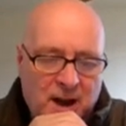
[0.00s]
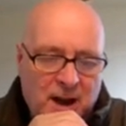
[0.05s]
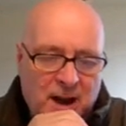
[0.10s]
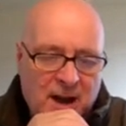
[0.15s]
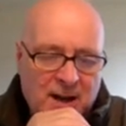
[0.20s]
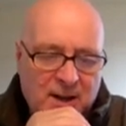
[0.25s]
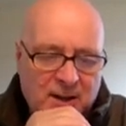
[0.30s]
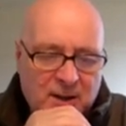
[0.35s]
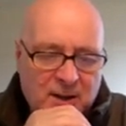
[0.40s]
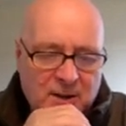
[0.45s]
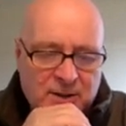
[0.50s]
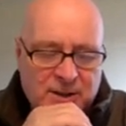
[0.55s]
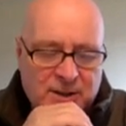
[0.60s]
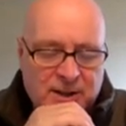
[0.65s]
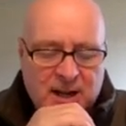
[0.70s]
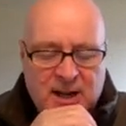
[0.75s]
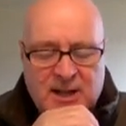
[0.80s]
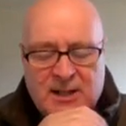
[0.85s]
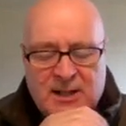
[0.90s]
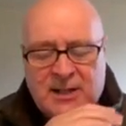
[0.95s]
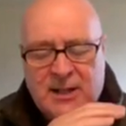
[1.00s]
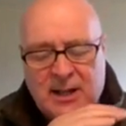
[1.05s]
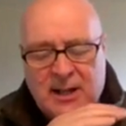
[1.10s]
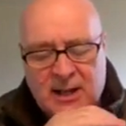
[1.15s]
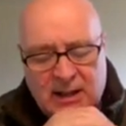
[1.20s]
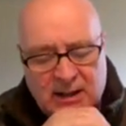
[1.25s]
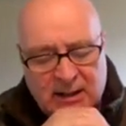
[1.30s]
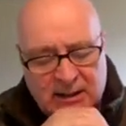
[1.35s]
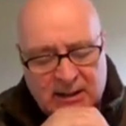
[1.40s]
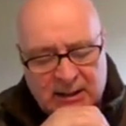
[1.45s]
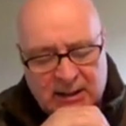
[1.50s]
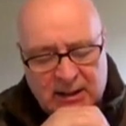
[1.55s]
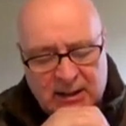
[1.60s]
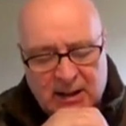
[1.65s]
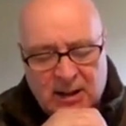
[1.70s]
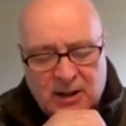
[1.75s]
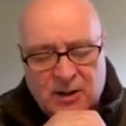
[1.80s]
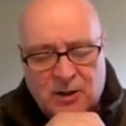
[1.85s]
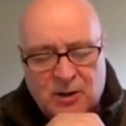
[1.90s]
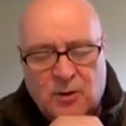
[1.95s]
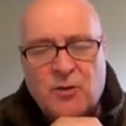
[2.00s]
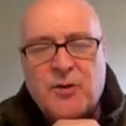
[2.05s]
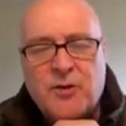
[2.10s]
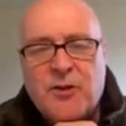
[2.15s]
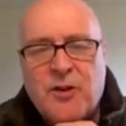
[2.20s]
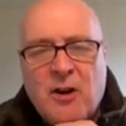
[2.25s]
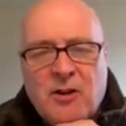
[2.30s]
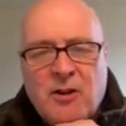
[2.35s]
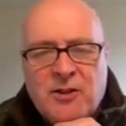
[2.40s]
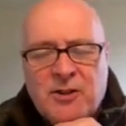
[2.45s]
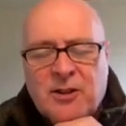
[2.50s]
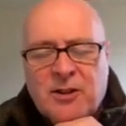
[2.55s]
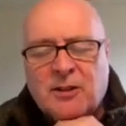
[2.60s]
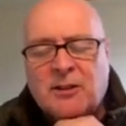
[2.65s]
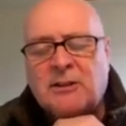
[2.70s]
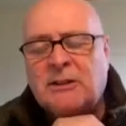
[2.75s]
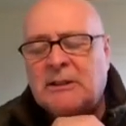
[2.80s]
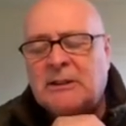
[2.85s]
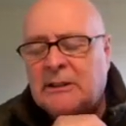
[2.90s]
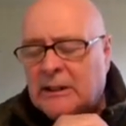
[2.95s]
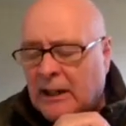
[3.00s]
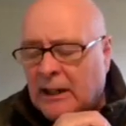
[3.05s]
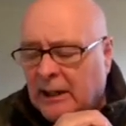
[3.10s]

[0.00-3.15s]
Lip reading: had in those days the youth hostel